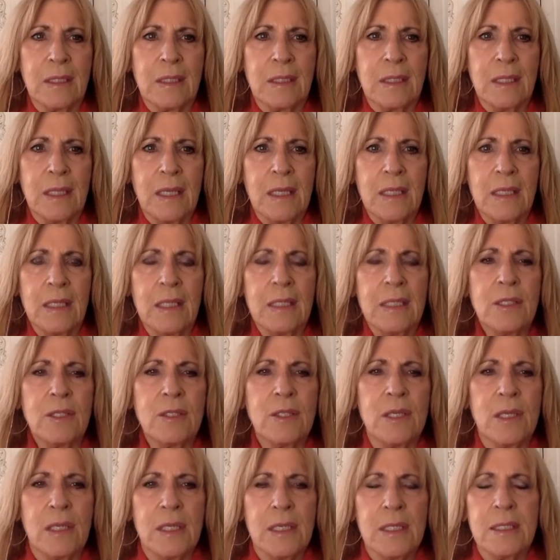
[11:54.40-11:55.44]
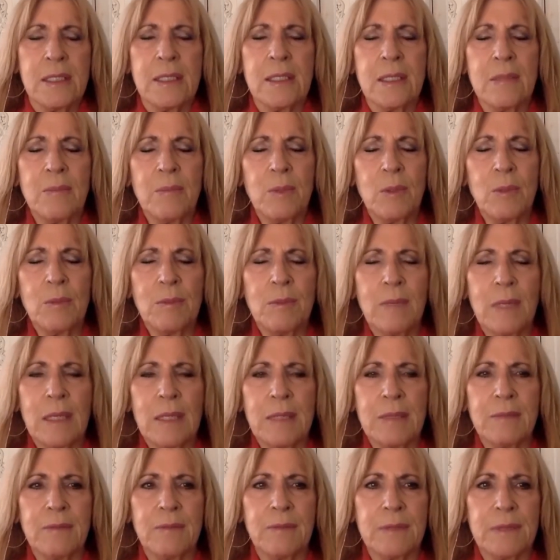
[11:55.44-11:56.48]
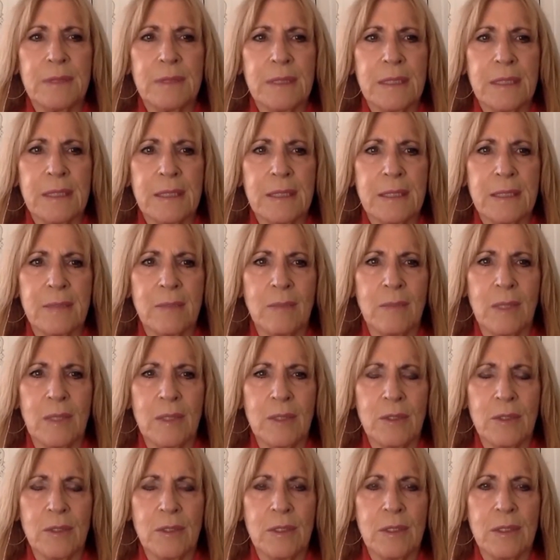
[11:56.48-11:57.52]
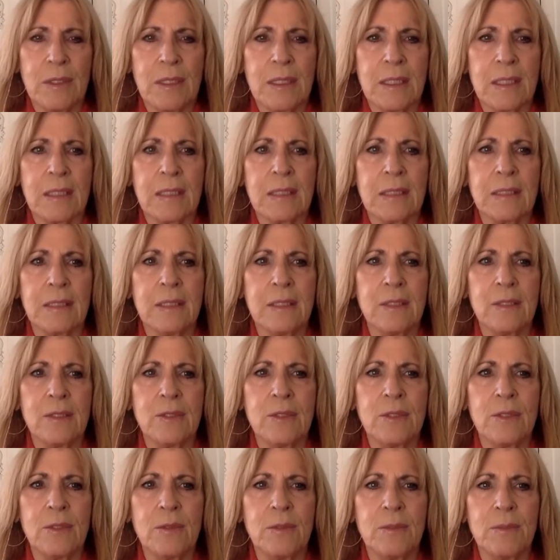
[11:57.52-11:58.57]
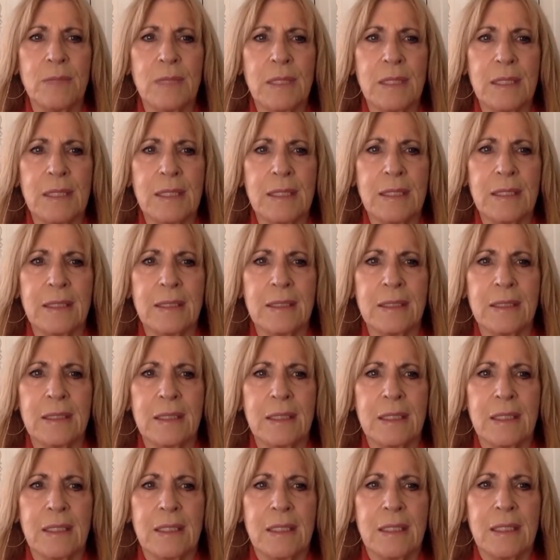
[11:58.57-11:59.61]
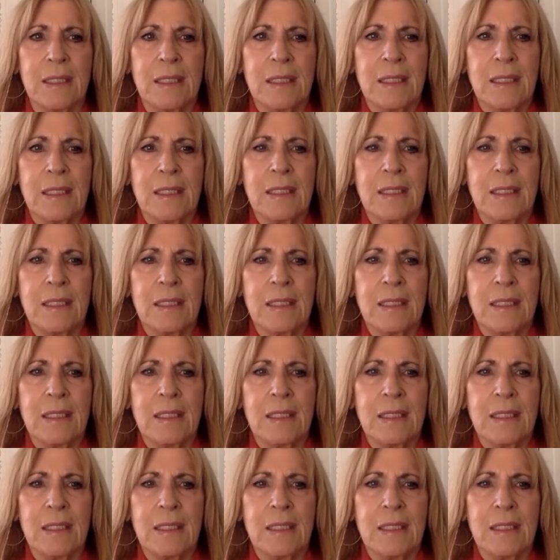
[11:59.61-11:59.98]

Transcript: And it is simple mindfulness mantra that clears your mind and